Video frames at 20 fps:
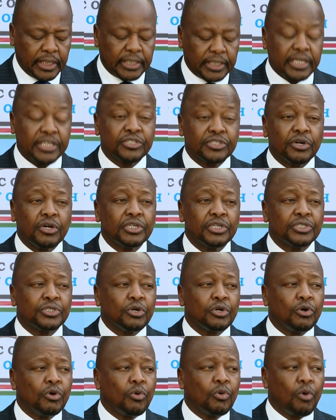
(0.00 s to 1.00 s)
It is
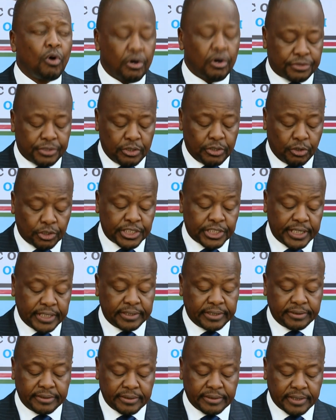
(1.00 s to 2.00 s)
also worth
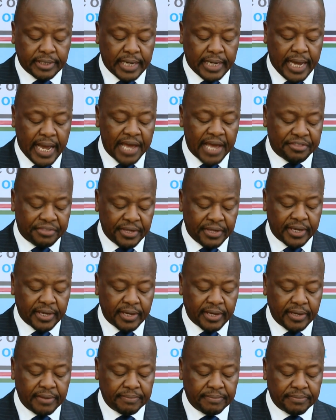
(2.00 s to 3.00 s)
noting, I
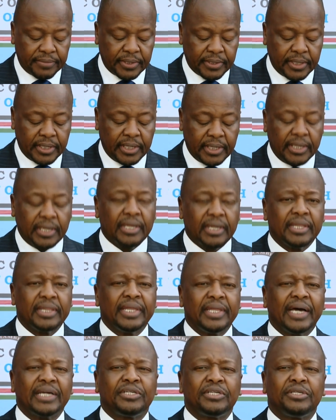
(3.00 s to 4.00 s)
think,
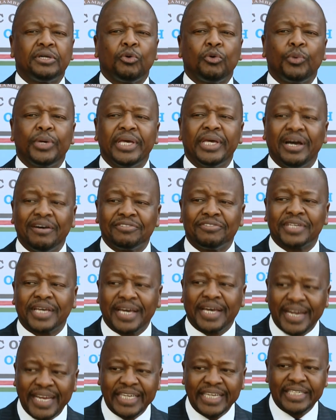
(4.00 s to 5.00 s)
that we have
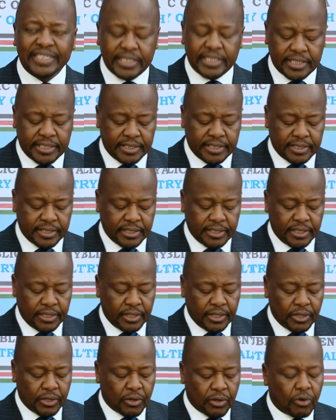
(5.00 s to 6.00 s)
screened
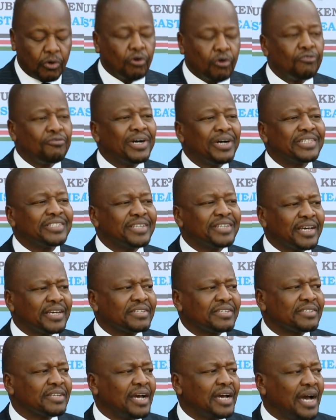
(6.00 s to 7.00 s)
over
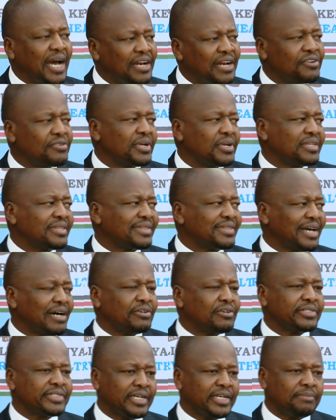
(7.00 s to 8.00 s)

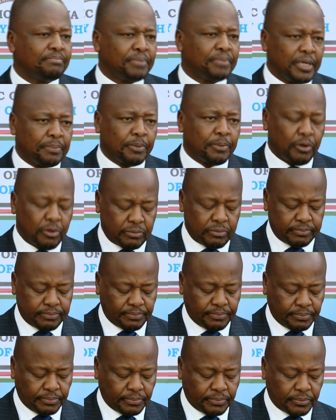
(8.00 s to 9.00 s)
600,000 people
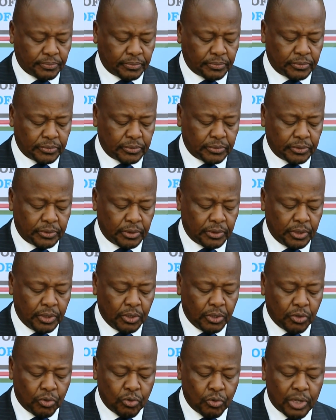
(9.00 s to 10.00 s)

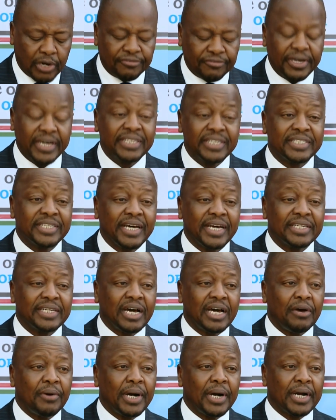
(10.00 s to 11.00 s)
who have
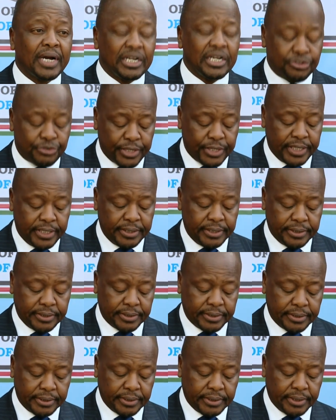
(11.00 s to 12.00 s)
entered our country
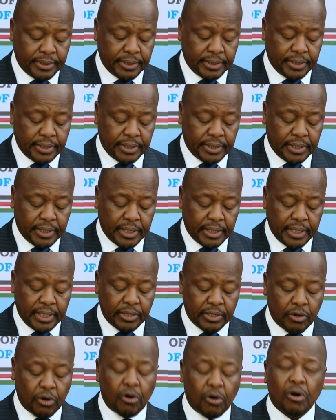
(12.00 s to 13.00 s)

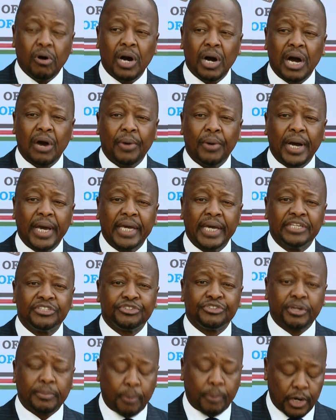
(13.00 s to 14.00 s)
in all our
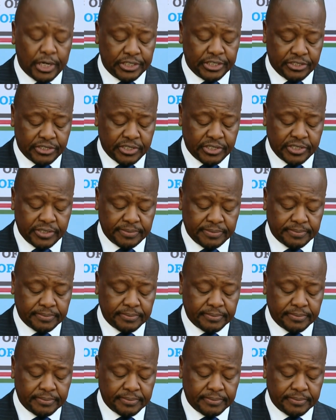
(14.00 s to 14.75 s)
entry points.